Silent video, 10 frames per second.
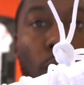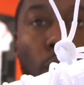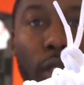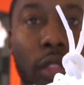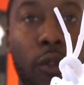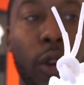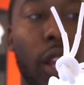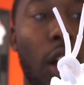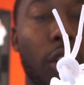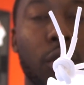With the
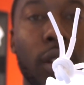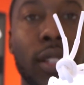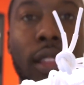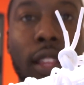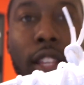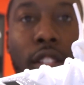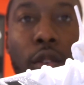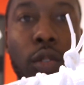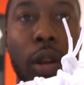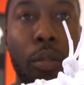Freak Ultras, these
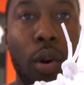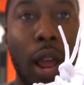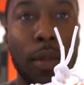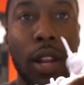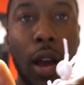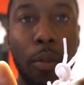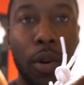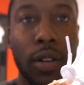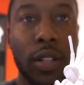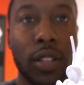use a prime knit
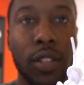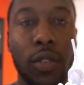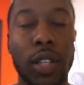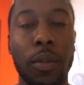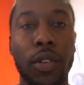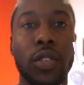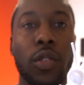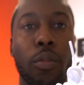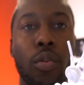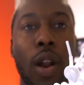upper. So similar to
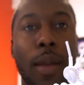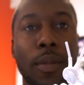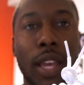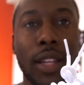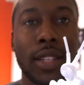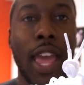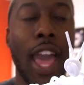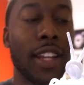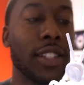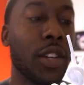the prime knit
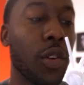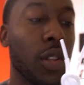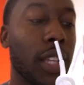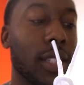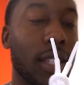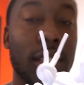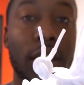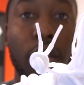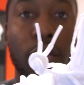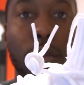adizero cleats, this is
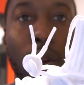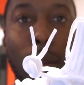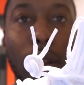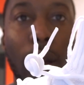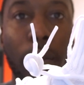gonna use a prime knit